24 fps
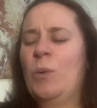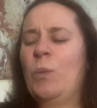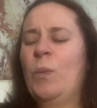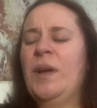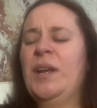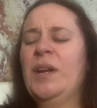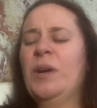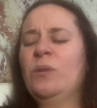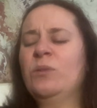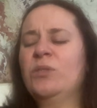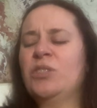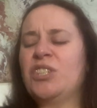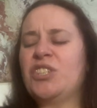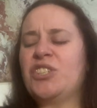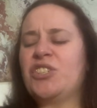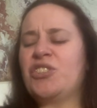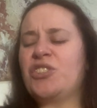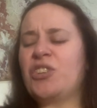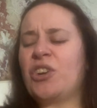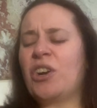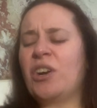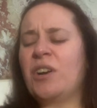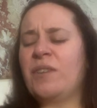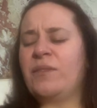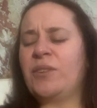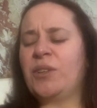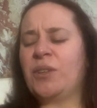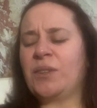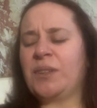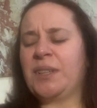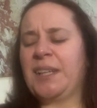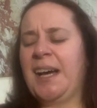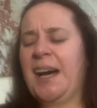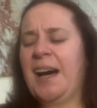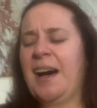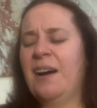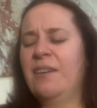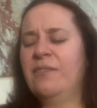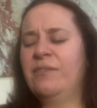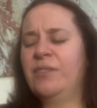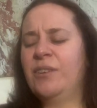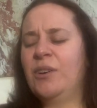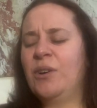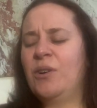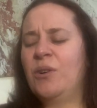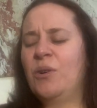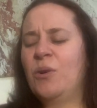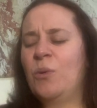We don't deserve your
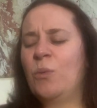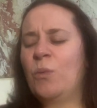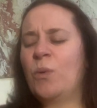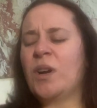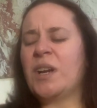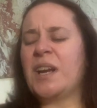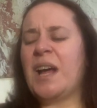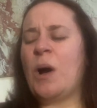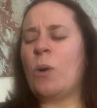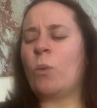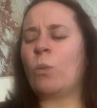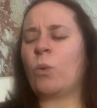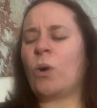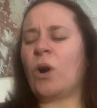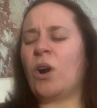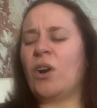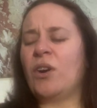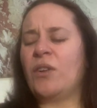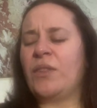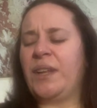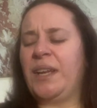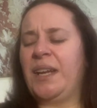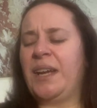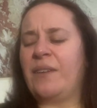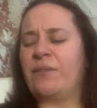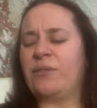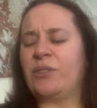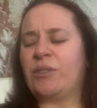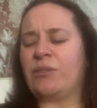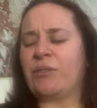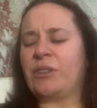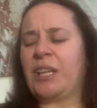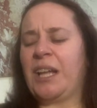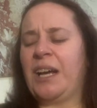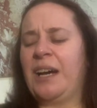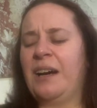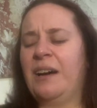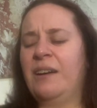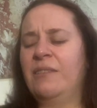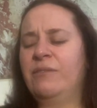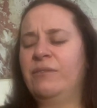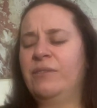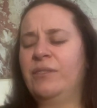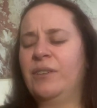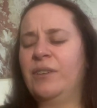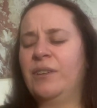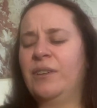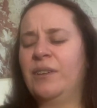love. We're not worthy of your
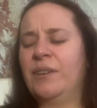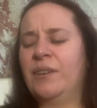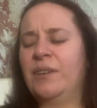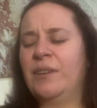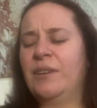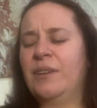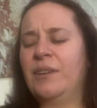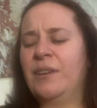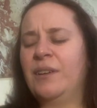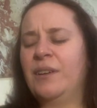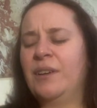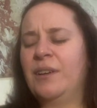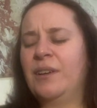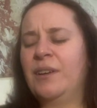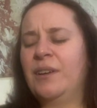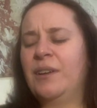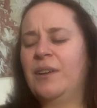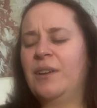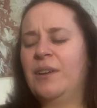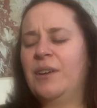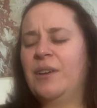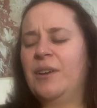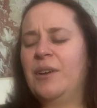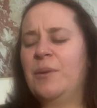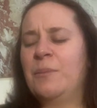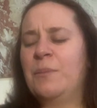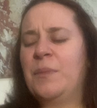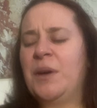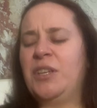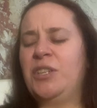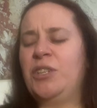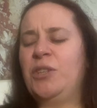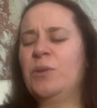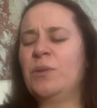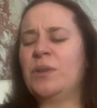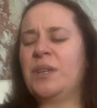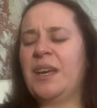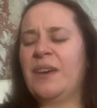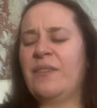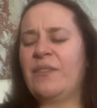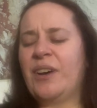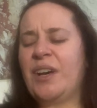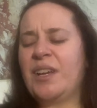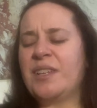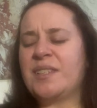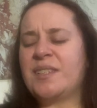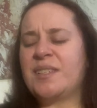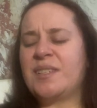love. But you give
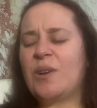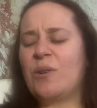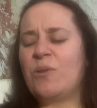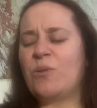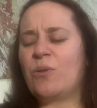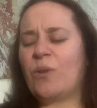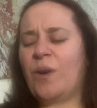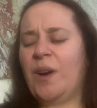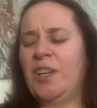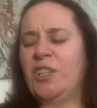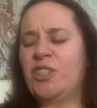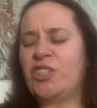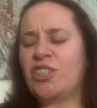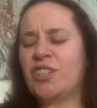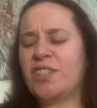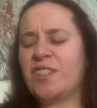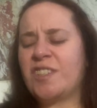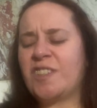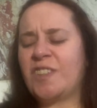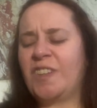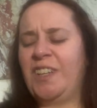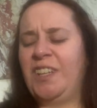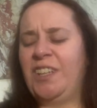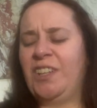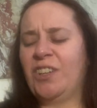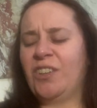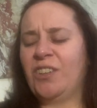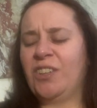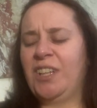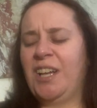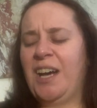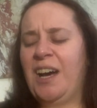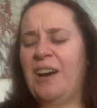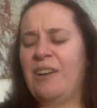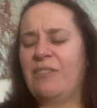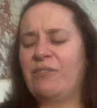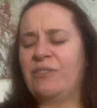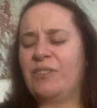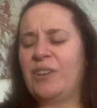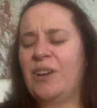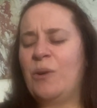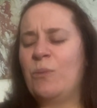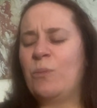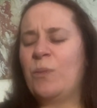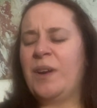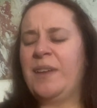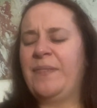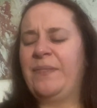us so graciously your love.
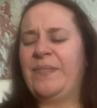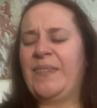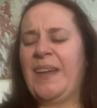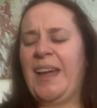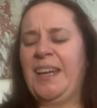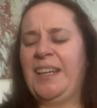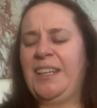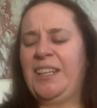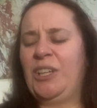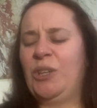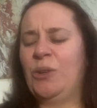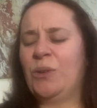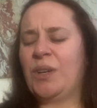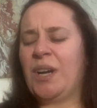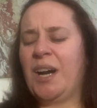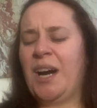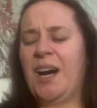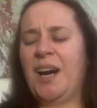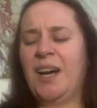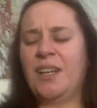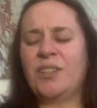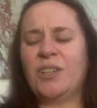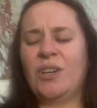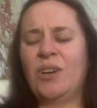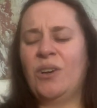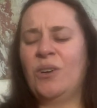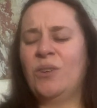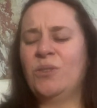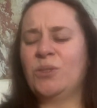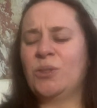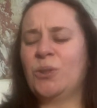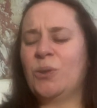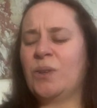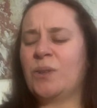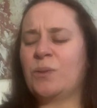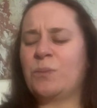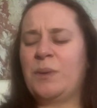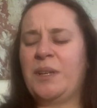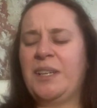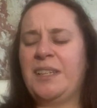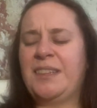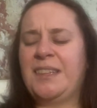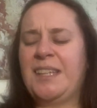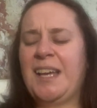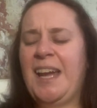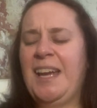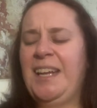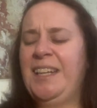And we thank you, God. Oh, Lord, we
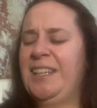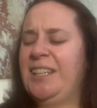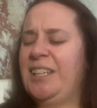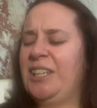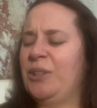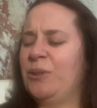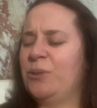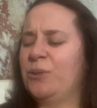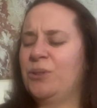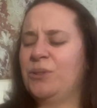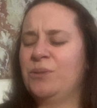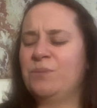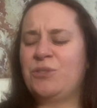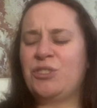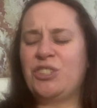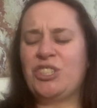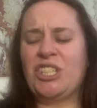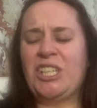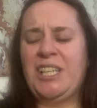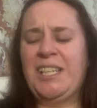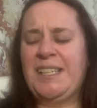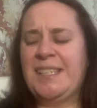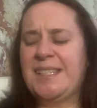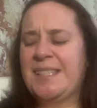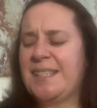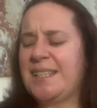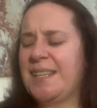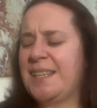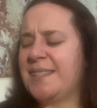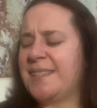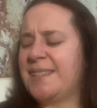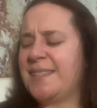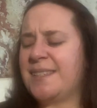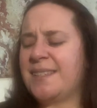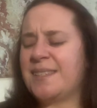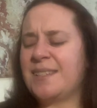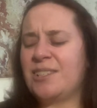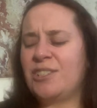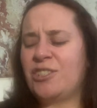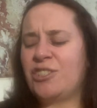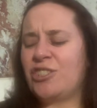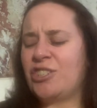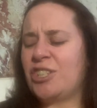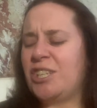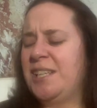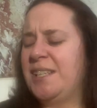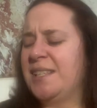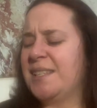thank you. Jesus,
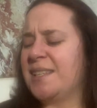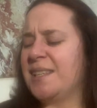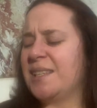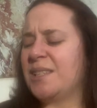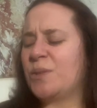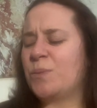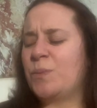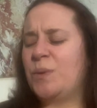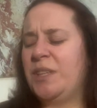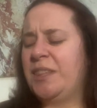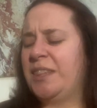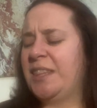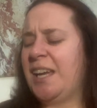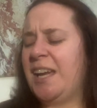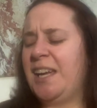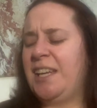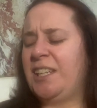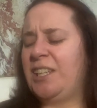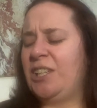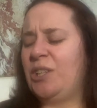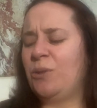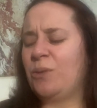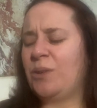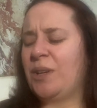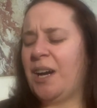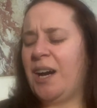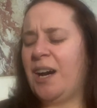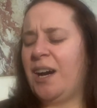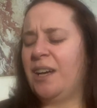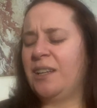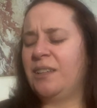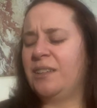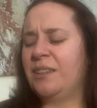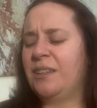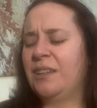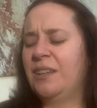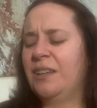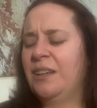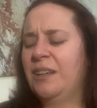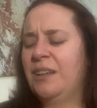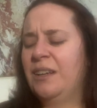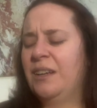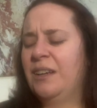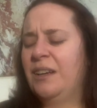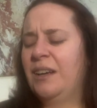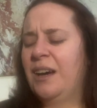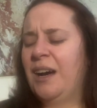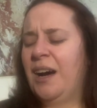Jesus, we thank you, God.
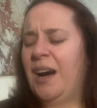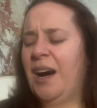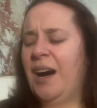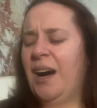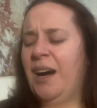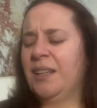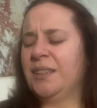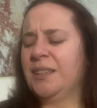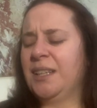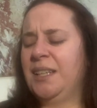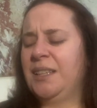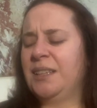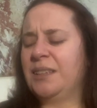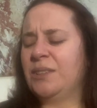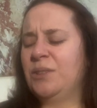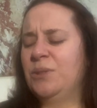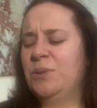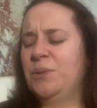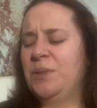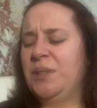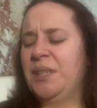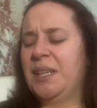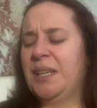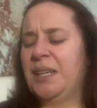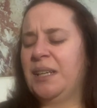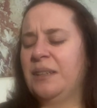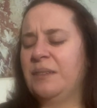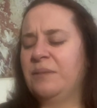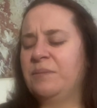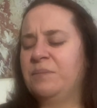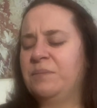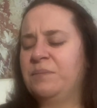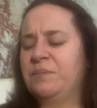Hallelujah.